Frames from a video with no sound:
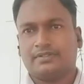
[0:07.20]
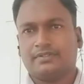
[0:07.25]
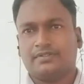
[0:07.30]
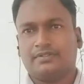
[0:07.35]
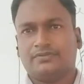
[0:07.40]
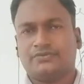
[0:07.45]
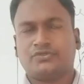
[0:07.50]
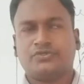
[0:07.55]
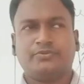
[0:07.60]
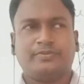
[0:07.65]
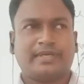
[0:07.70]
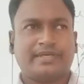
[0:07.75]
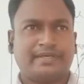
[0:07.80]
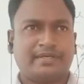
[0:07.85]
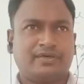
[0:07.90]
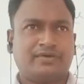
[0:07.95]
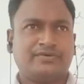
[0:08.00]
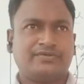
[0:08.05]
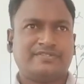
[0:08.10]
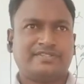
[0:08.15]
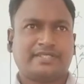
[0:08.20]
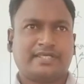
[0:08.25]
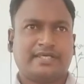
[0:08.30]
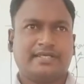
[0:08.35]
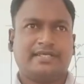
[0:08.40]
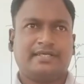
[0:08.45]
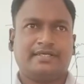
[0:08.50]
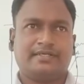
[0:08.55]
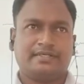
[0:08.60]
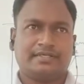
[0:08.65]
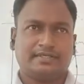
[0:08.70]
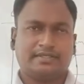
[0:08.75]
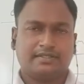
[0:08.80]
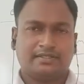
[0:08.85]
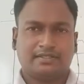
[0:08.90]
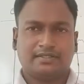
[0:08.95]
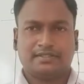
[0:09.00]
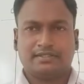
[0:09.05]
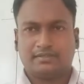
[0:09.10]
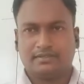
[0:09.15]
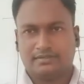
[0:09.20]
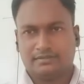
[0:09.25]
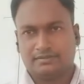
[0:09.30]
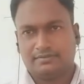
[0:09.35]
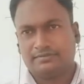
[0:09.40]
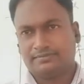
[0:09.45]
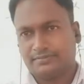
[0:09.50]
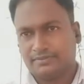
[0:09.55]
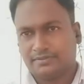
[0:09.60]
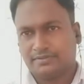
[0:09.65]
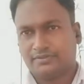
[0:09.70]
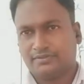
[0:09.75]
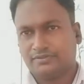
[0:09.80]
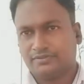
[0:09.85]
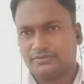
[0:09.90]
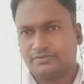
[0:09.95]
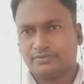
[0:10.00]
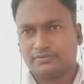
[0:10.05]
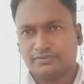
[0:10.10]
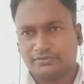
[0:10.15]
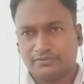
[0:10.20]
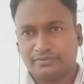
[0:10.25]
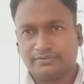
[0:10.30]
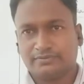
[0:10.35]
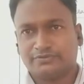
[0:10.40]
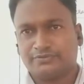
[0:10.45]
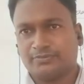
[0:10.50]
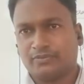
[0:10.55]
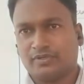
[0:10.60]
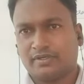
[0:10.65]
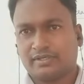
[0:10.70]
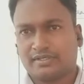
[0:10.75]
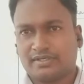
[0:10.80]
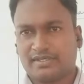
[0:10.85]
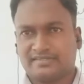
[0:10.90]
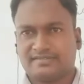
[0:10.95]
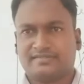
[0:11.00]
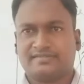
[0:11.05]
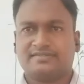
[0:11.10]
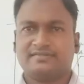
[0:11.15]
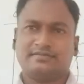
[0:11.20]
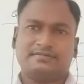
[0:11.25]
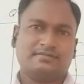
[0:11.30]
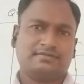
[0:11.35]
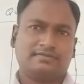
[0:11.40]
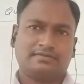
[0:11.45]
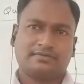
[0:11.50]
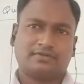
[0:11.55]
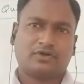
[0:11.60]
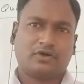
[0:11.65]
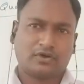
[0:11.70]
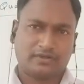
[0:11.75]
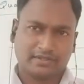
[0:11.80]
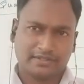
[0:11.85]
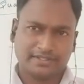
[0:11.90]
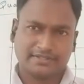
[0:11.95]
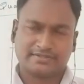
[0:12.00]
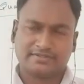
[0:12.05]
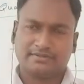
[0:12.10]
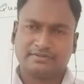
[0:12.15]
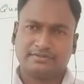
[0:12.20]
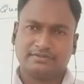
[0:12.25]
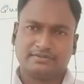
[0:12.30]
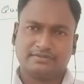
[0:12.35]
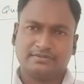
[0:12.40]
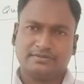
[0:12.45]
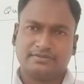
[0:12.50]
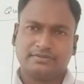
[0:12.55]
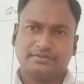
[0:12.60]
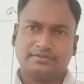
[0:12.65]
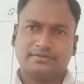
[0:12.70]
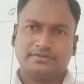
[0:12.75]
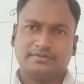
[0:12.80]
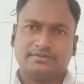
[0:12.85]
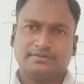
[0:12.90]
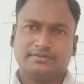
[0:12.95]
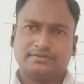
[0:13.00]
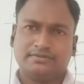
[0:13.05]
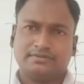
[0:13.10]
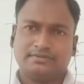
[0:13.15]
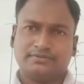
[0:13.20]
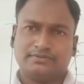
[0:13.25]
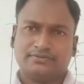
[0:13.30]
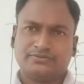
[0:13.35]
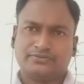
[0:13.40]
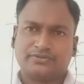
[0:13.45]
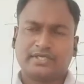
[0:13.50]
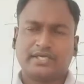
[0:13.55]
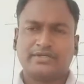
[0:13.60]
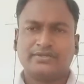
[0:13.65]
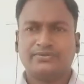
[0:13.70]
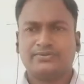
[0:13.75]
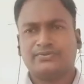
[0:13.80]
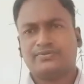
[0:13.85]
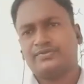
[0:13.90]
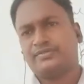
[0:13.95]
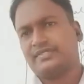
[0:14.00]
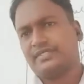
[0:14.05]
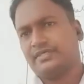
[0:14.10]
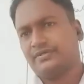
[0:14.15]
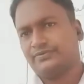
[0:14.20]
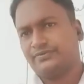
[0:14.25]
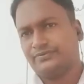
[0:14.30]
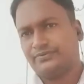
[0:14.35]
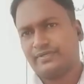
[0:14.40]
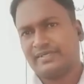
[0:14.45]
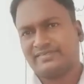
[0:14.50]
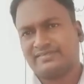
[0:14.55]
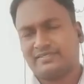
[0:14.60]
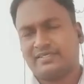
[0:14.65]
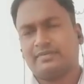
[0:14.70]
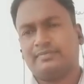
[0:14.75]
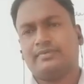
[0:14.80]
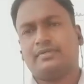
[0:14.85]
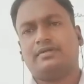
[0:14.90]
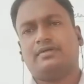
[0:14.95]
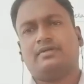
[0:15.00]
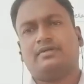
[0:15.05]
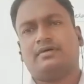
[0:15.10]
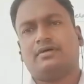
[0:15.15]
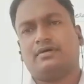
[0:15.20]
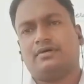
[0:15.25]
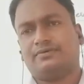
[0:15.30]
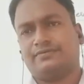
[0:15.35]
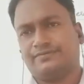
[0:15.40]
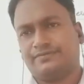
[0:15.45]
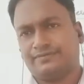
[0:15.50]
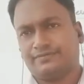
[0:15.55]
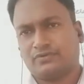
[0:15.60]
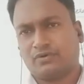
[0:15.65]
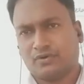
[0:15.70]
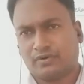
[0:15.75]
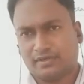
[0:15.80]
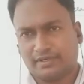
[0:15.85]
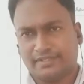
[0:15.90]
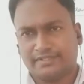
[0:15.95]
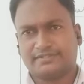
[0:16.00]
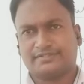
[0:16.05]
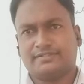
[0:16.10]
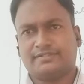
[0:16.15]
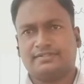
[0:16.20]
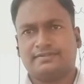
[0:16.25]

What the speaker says: So you might have studied in the smaller classes quadrilateral. So can you say a few examples of quadrilateral?